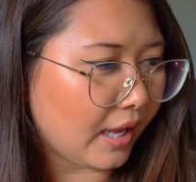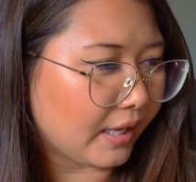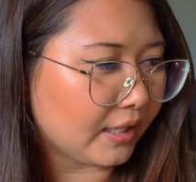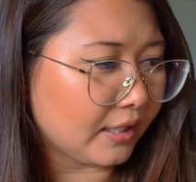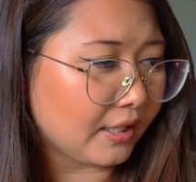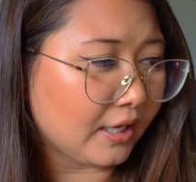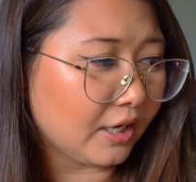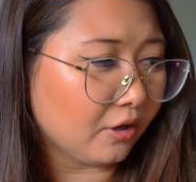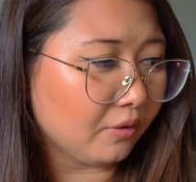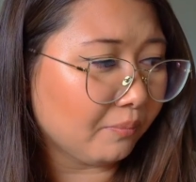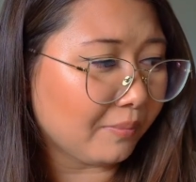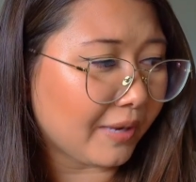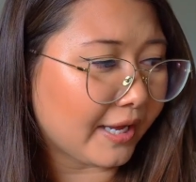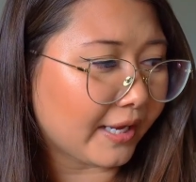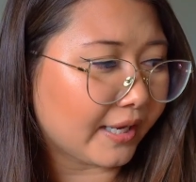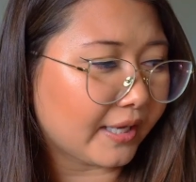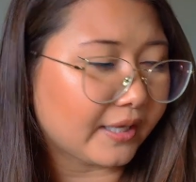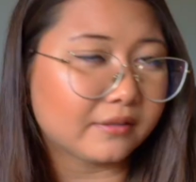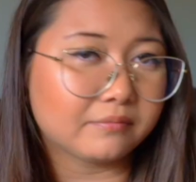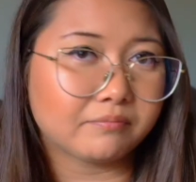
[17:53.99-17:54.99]
I can hear
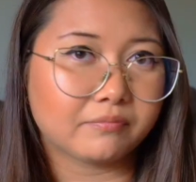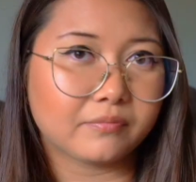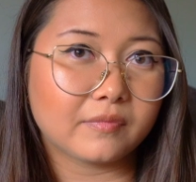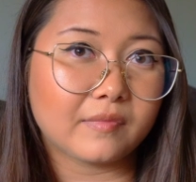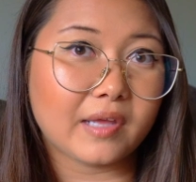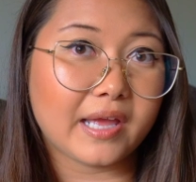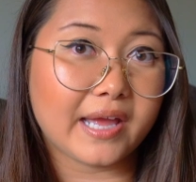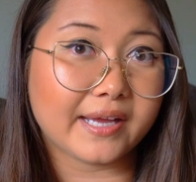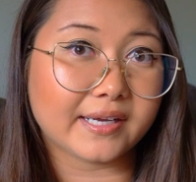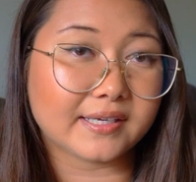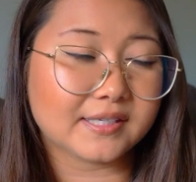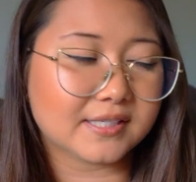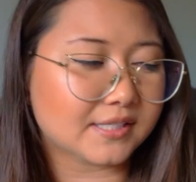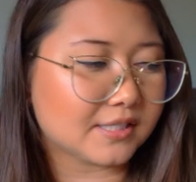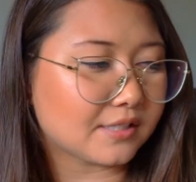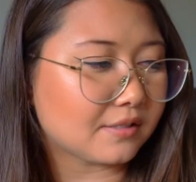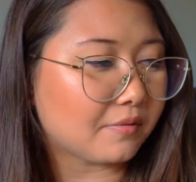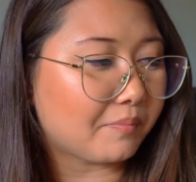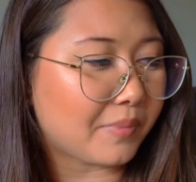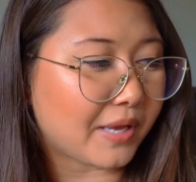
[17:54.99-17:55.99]
my
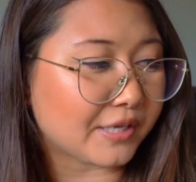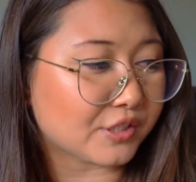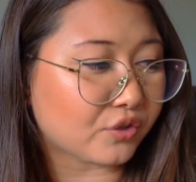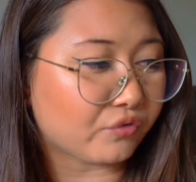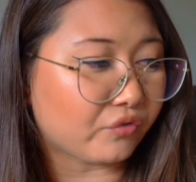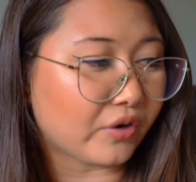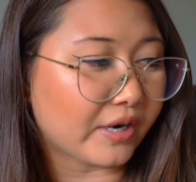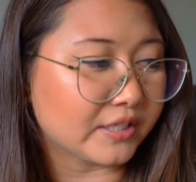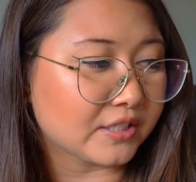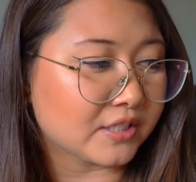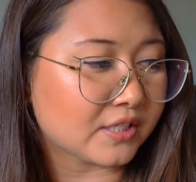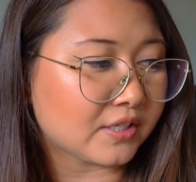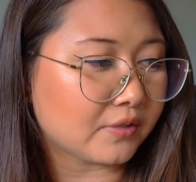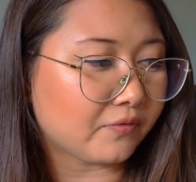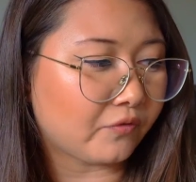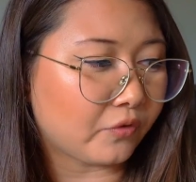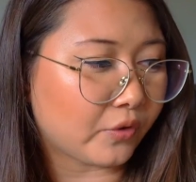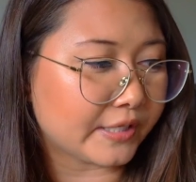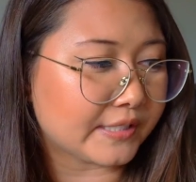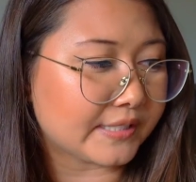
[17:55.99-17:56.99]
ex-best friend's
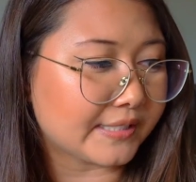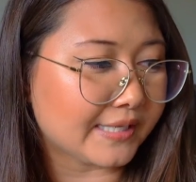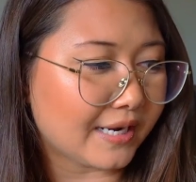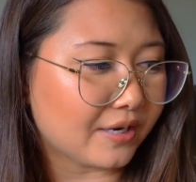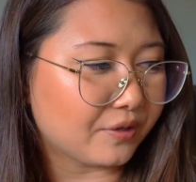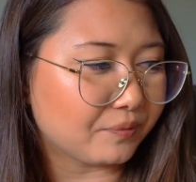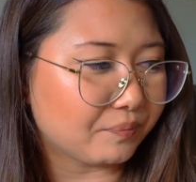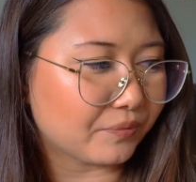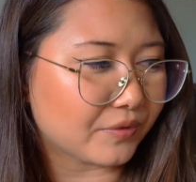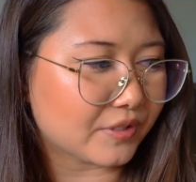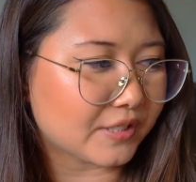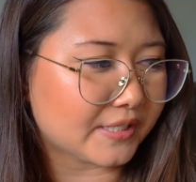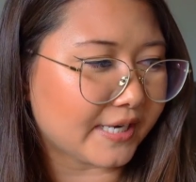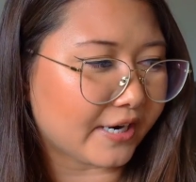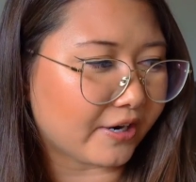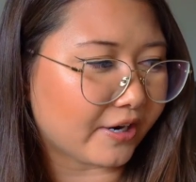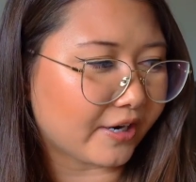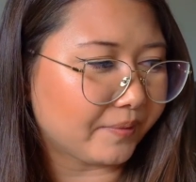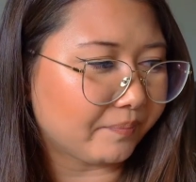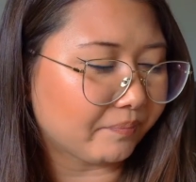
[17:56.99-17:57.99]
voice now,
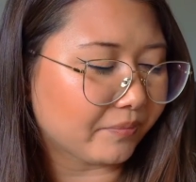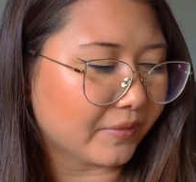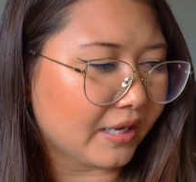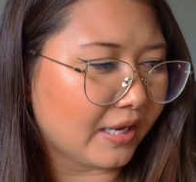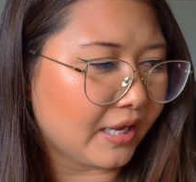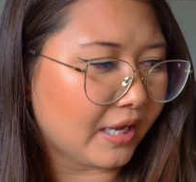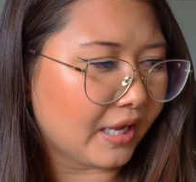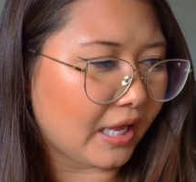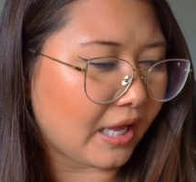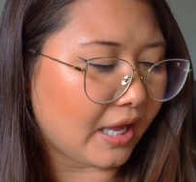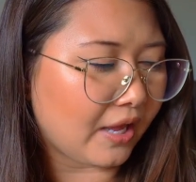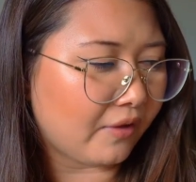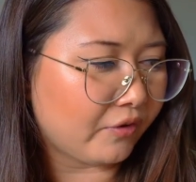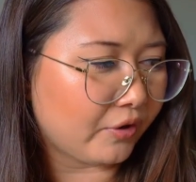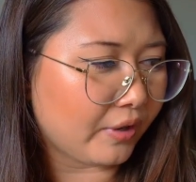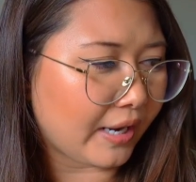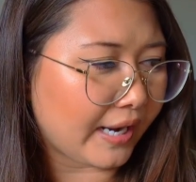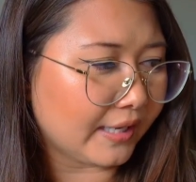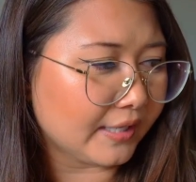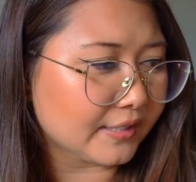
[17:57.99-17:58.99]
Sarah.
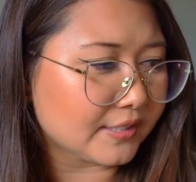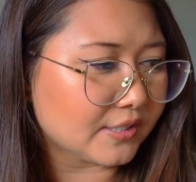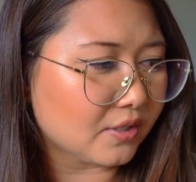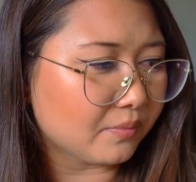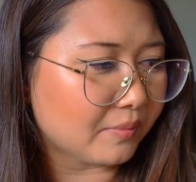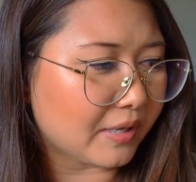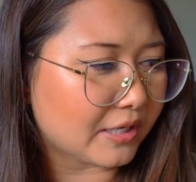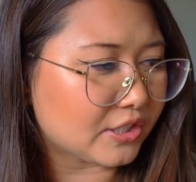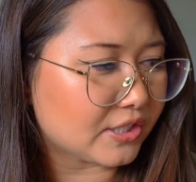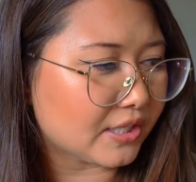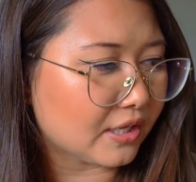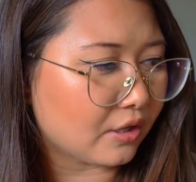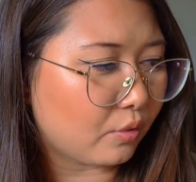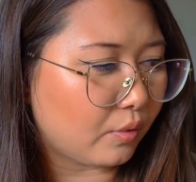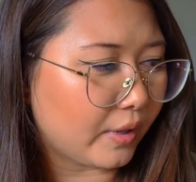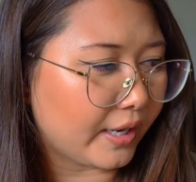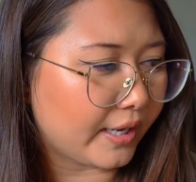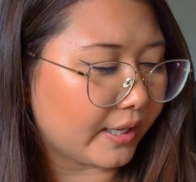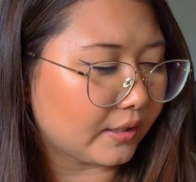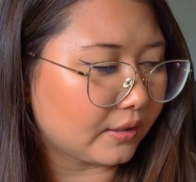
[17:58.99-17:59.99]
If you hate it so much,
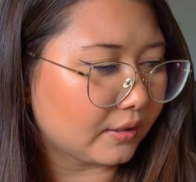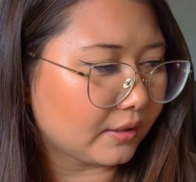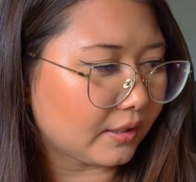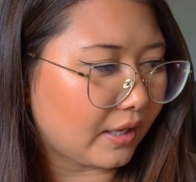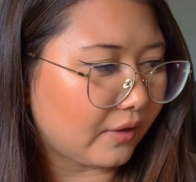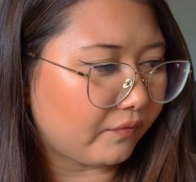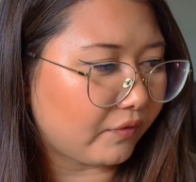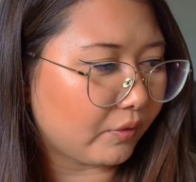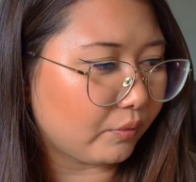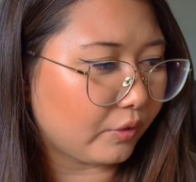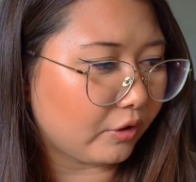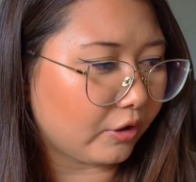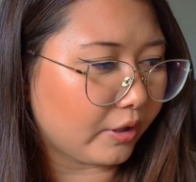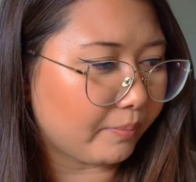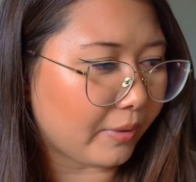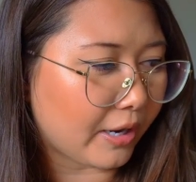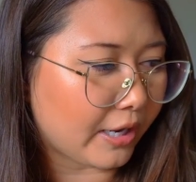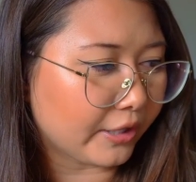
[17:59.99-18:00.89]
then quit. If it really